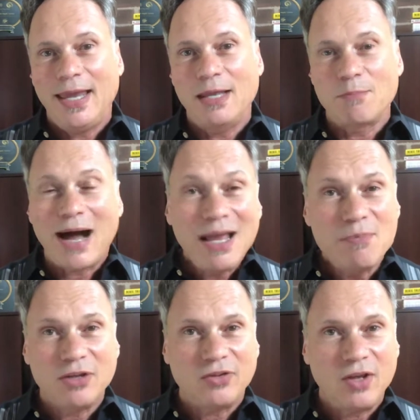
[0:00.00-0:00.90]
In my
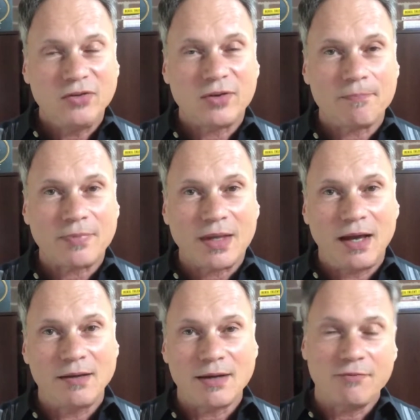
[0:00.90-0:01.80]
business,
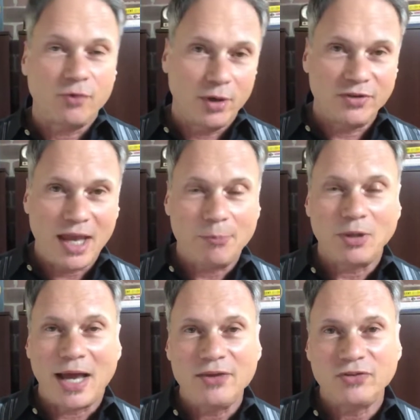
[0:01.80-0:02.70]
uh, for
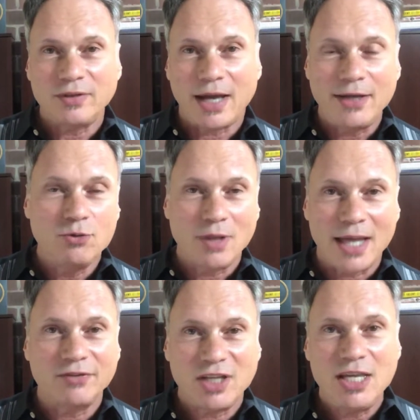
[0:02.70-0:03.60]
example, I, I do a
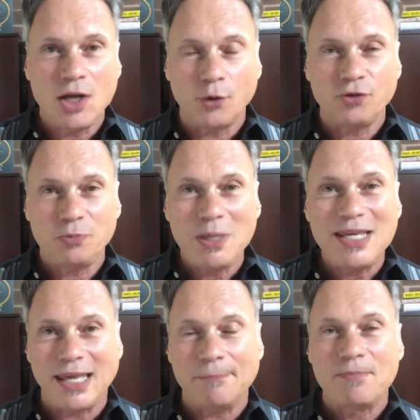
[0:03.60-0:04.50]
lot of keynote
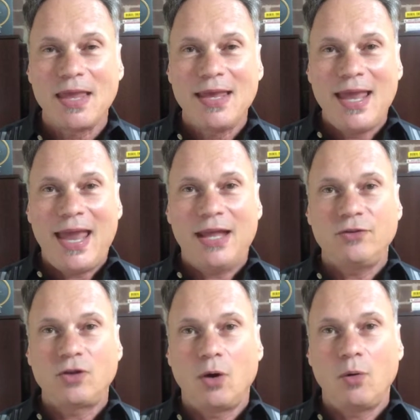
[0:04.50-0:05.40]
speaking.
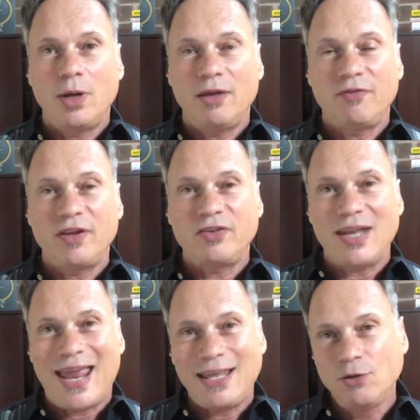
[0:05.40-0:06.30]
And so if it's
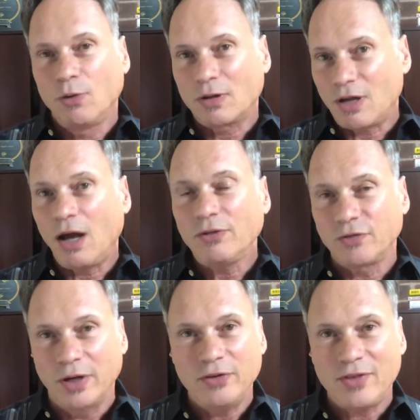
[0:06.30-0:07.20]
an annual
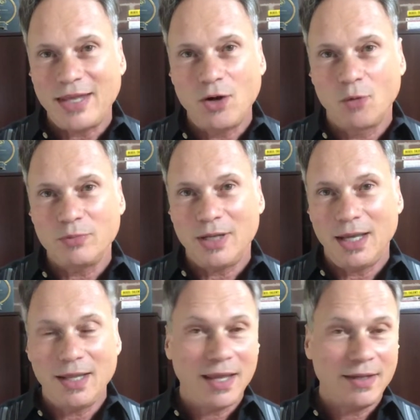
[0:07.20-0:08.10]
conference, they don't,
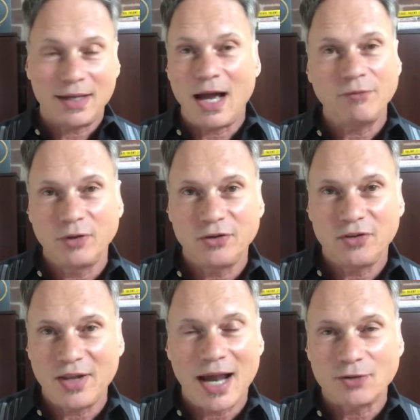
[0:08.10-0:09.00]
and, and the conference
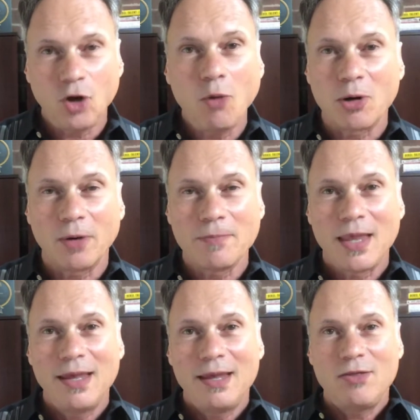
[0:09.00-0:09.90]
is in October,
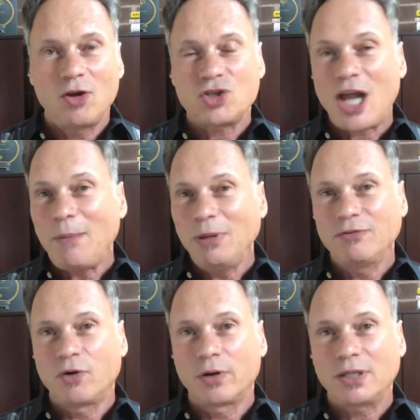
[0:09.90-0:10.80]
they're
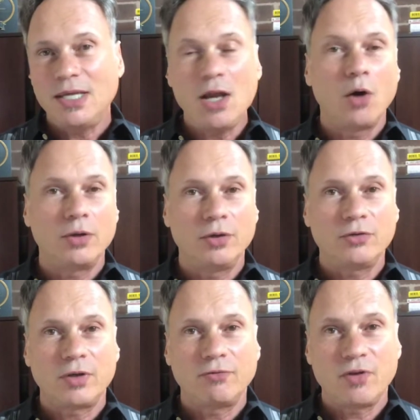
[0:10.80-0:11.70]
shopping for
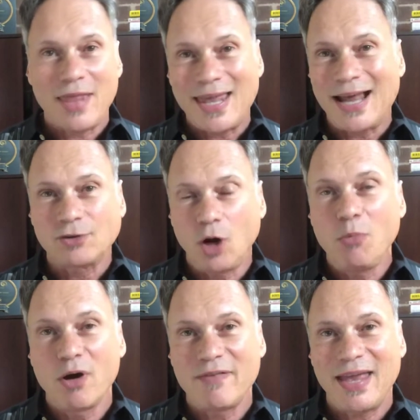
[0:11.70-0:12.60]
keynoters for that
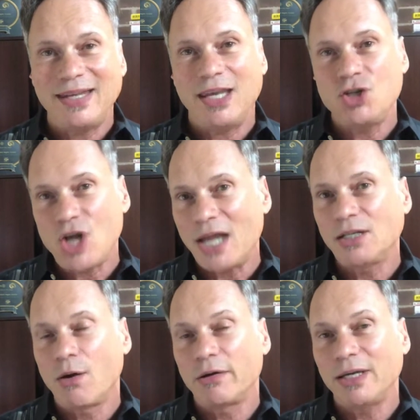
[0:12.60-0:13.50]
October event in
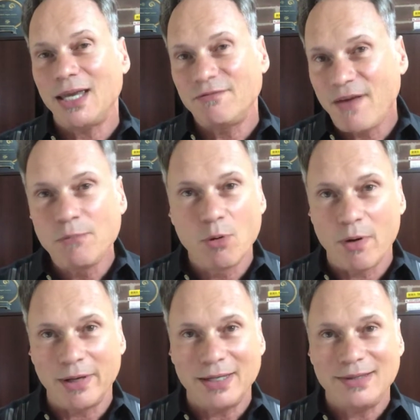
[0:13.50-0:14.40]
January and
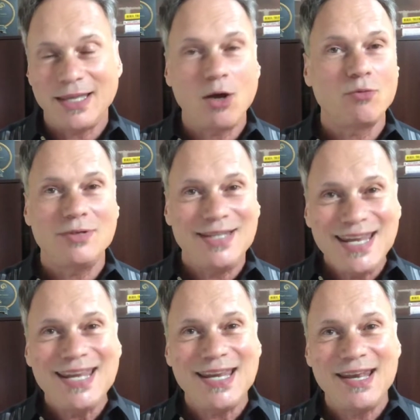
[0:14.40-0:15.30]
February. They don't
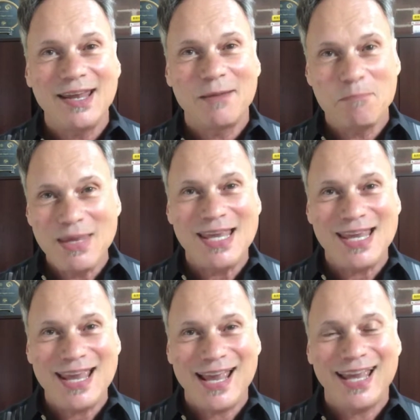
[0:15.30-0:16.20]
need
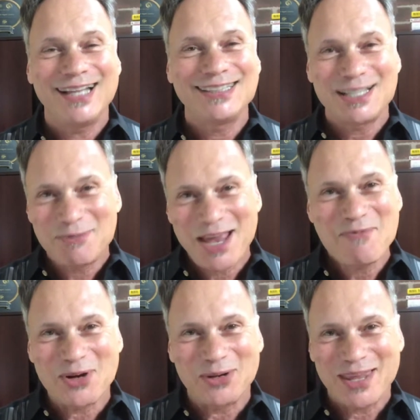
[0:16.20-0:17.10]
me in
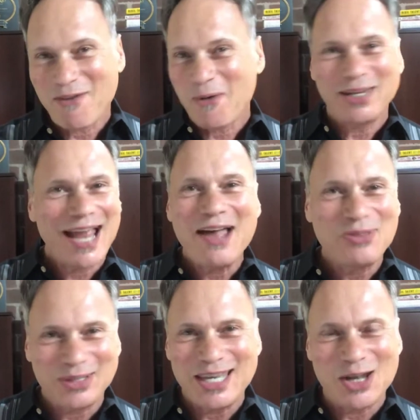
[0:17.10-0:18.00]
September. They've already
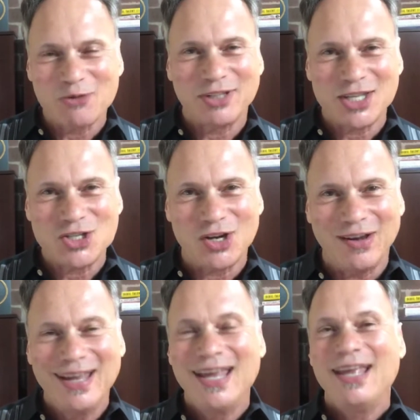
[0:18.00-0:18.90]
got their keynote for this
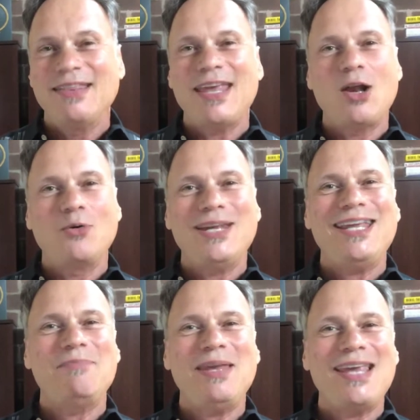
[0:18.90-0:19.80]
year. They don't
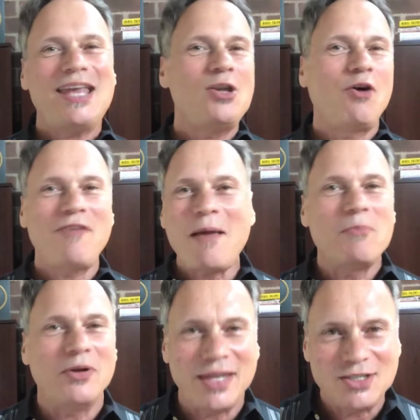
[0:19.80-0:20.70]
need me in
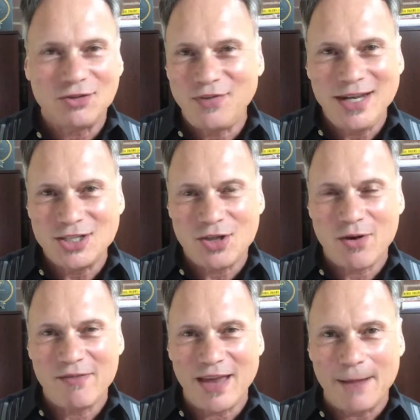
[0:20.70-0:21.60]
November. They just finished
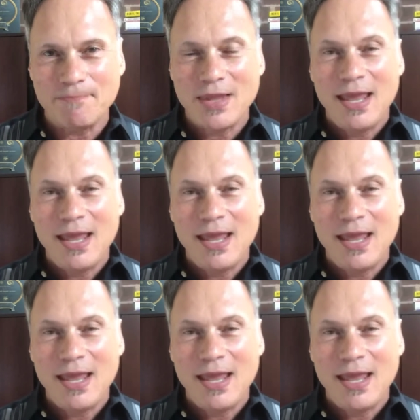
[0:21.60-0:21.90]
their event.